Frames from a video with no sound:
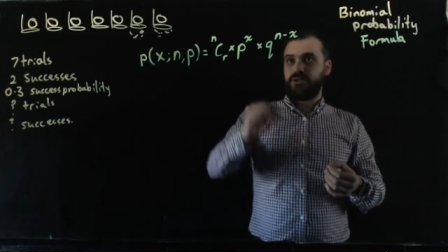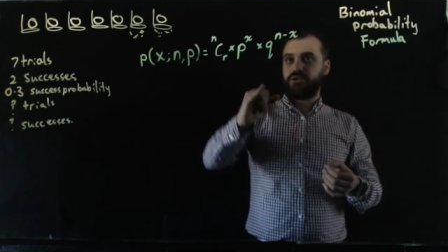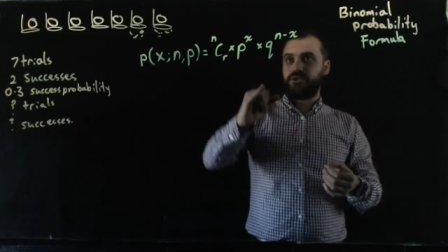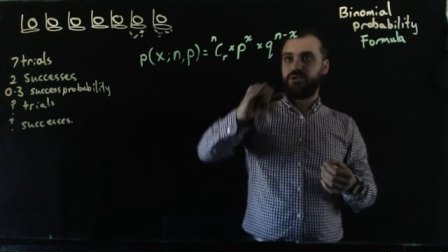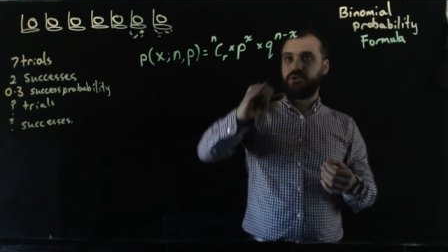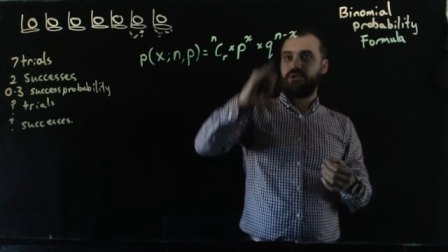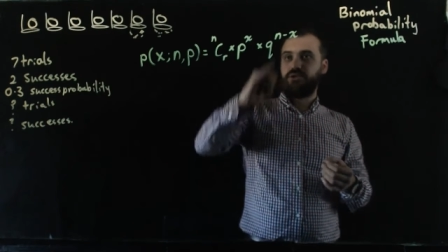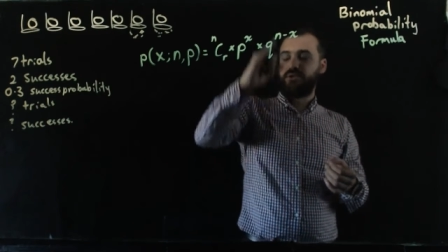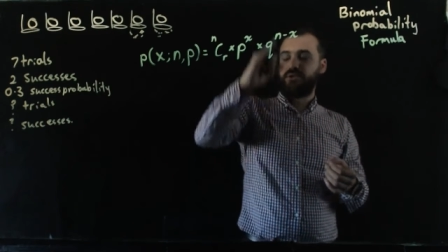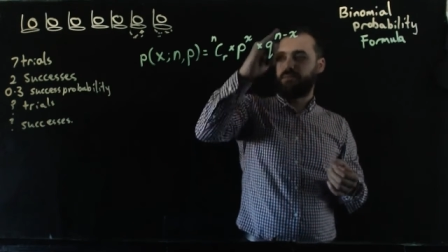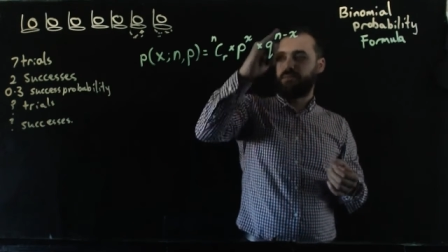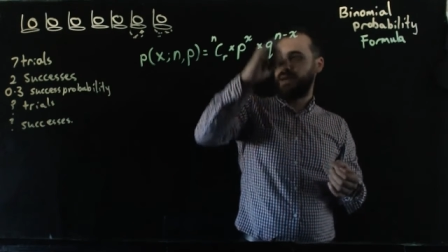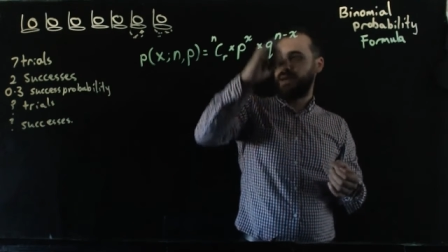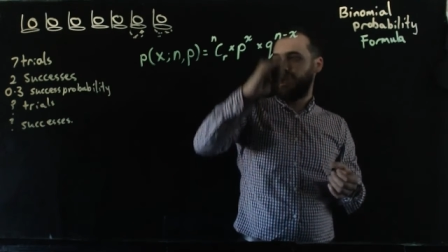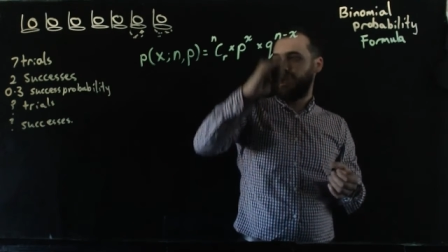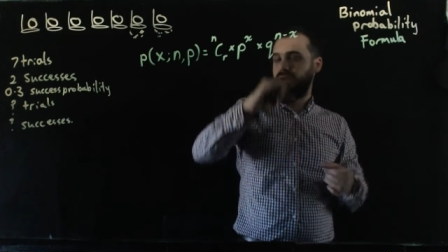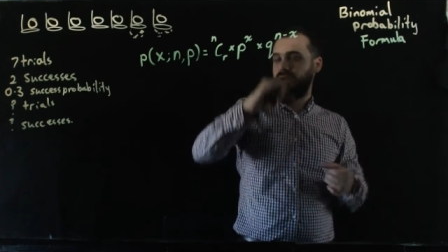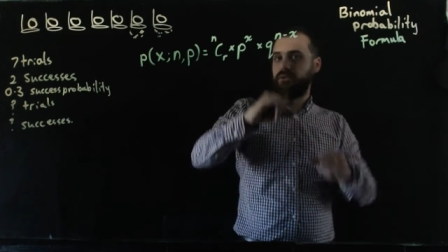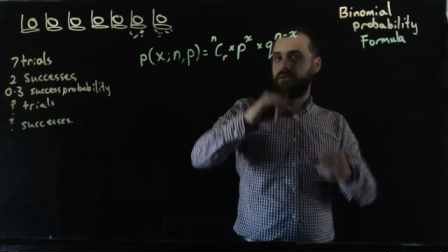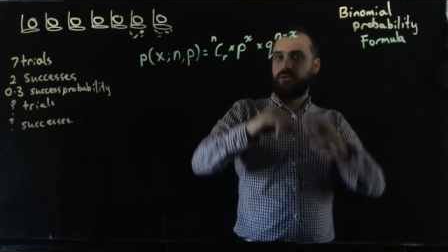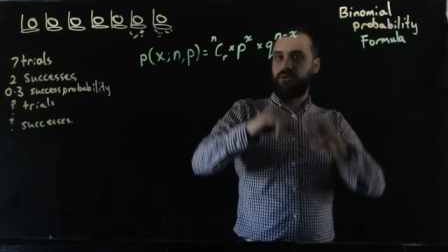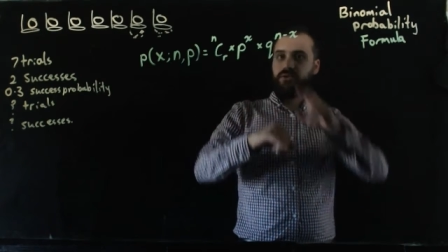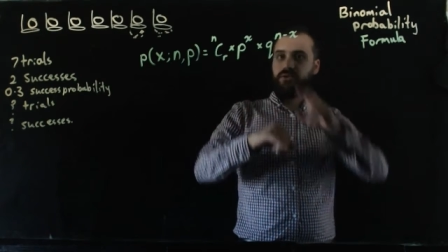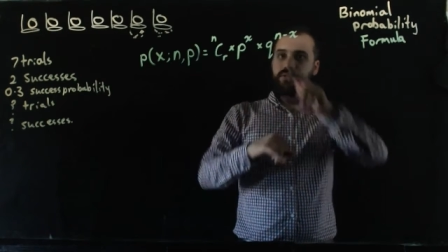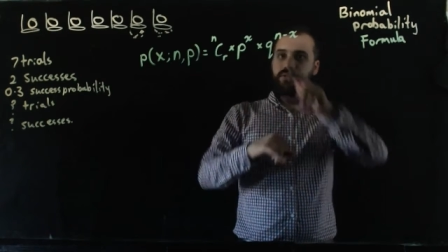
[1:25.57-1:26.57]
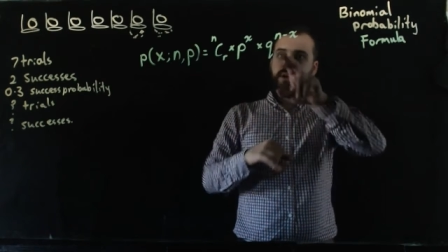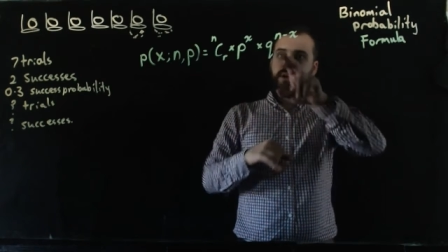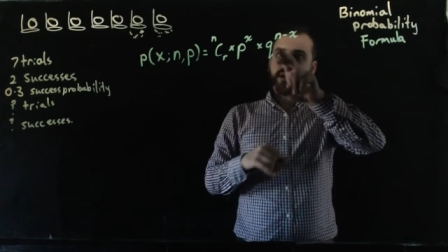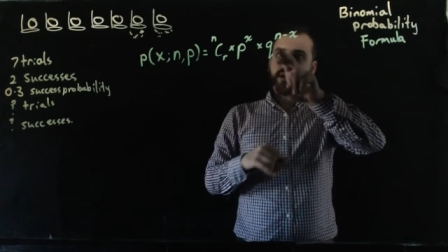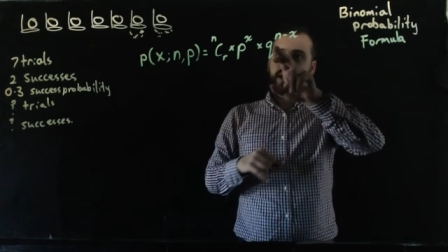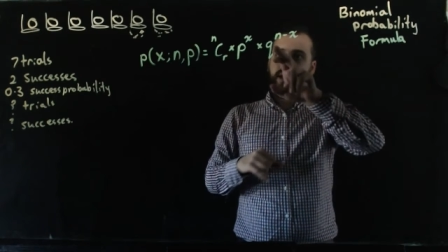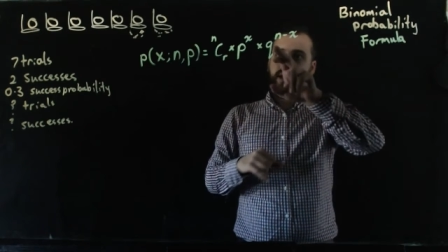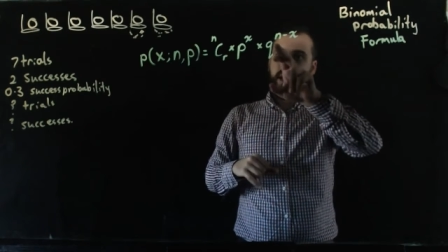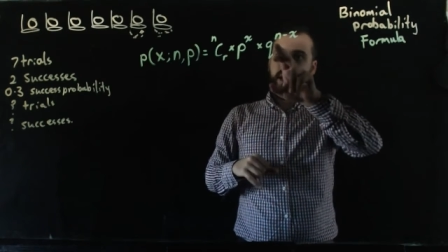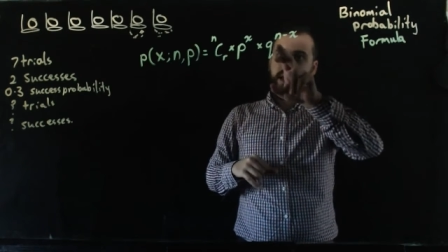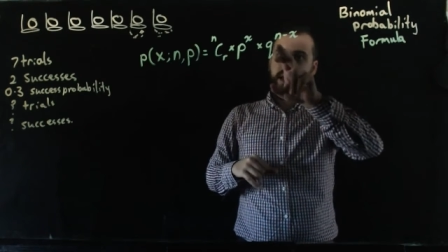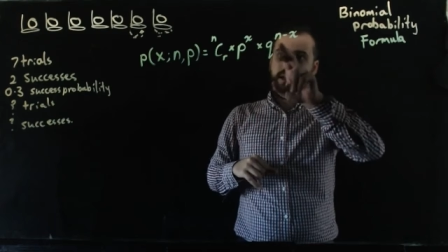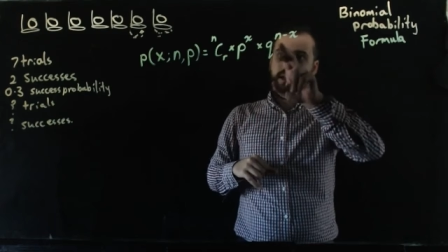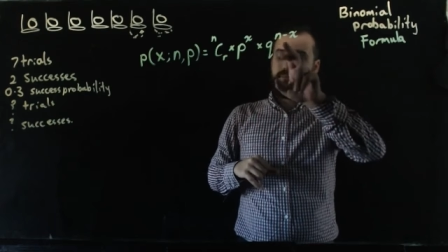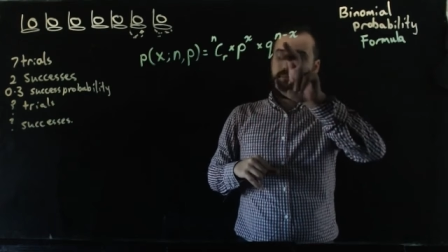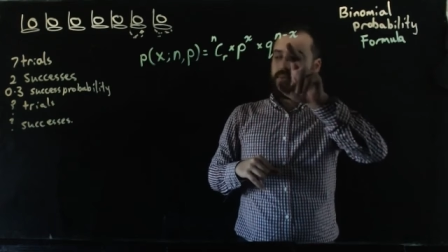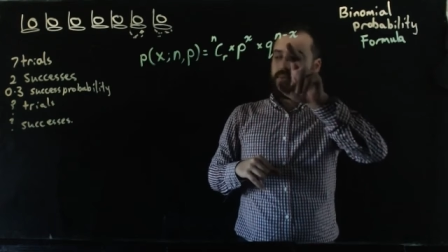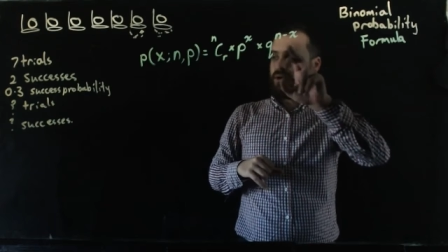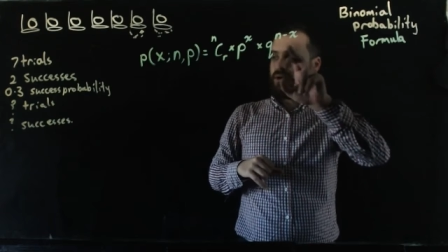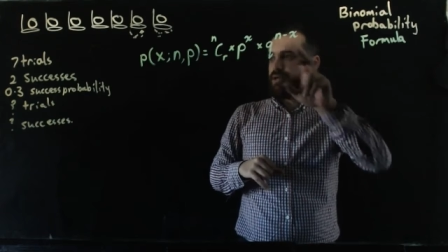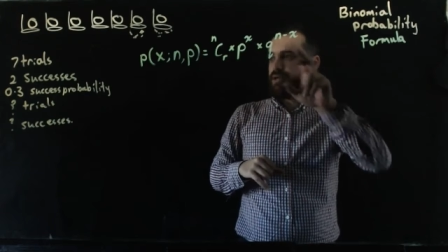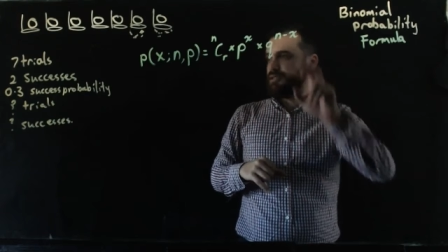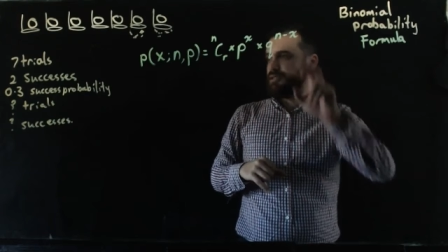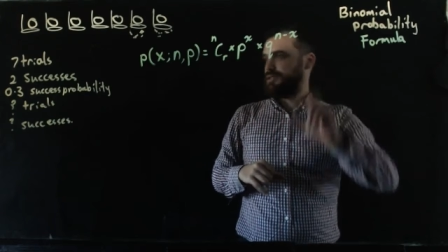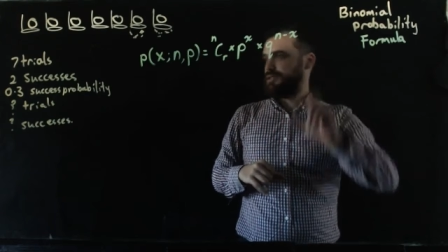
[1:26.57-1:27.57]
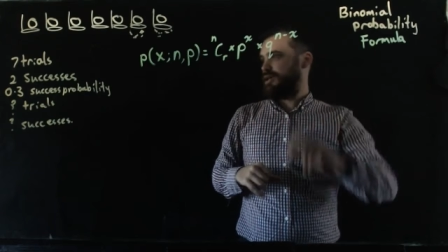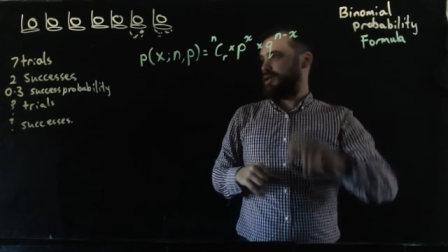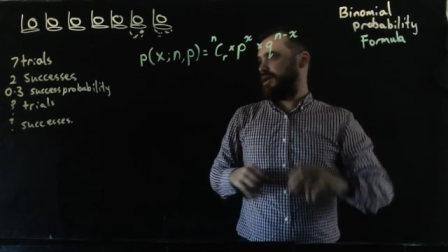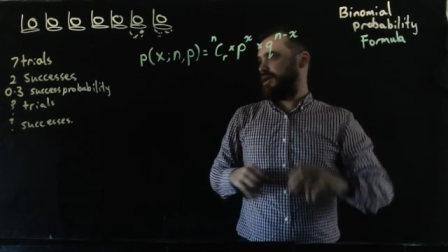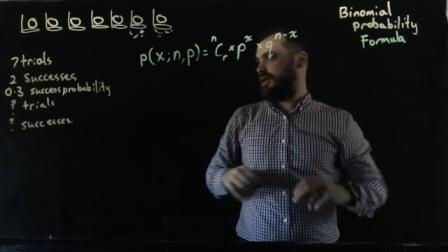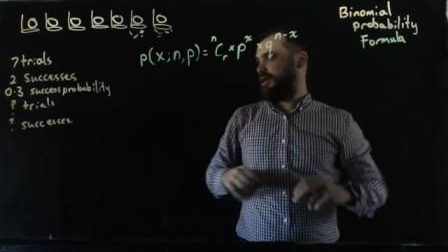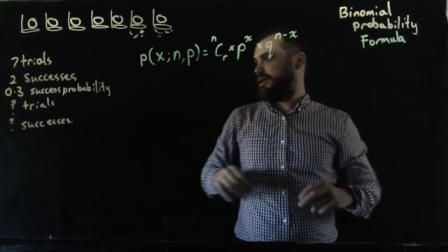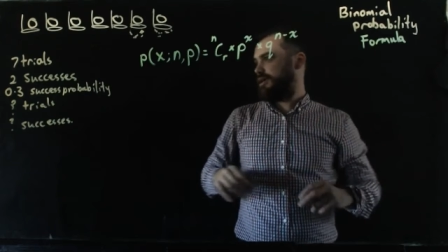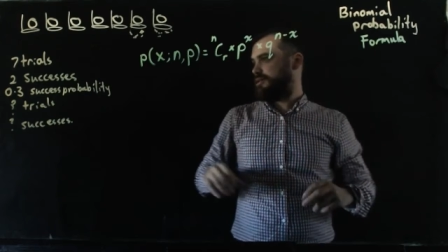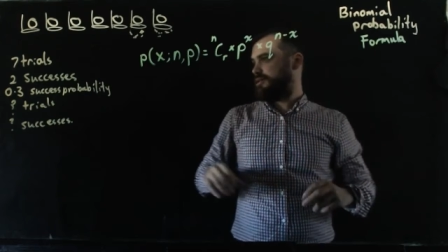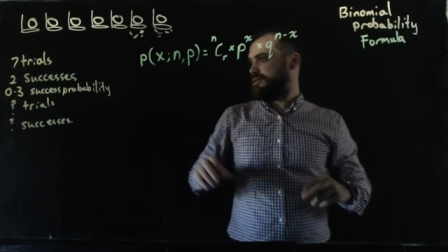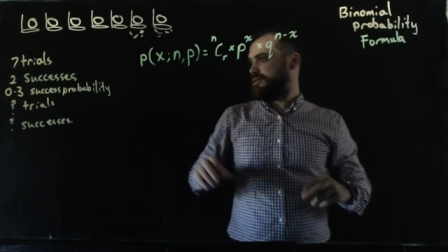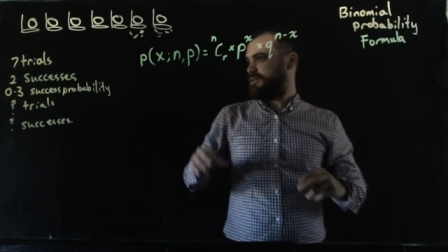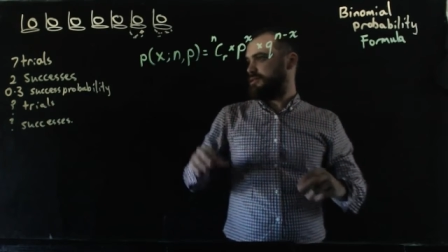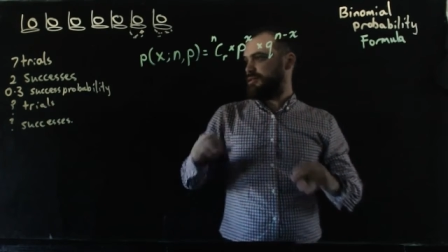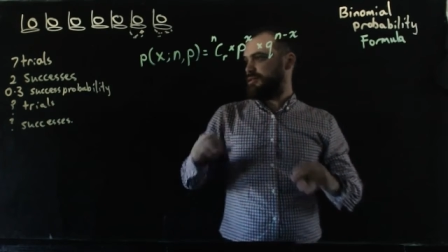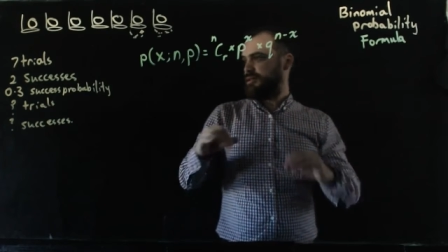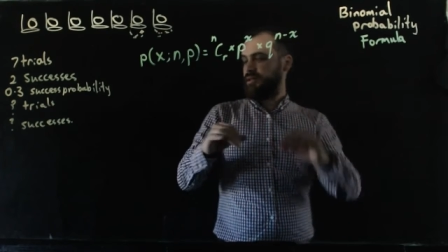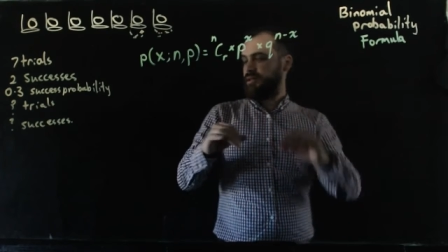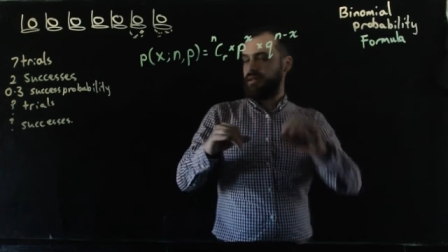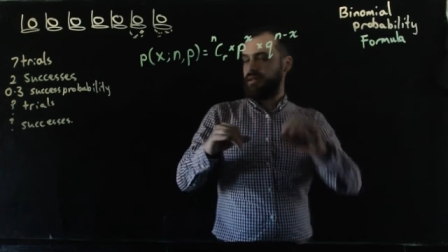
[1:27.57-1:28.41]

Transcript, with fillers: to the power of n minus x.